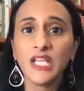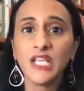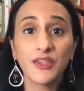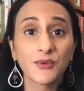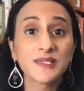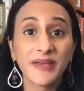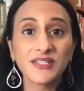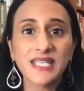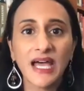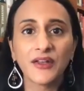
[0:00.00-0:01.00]
there was
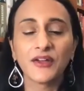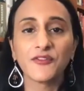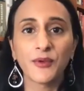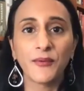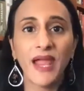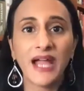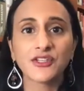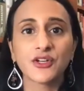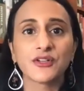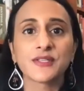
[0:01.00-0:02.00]
meltdown of three
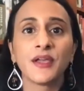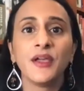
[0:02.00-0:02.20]
reactors.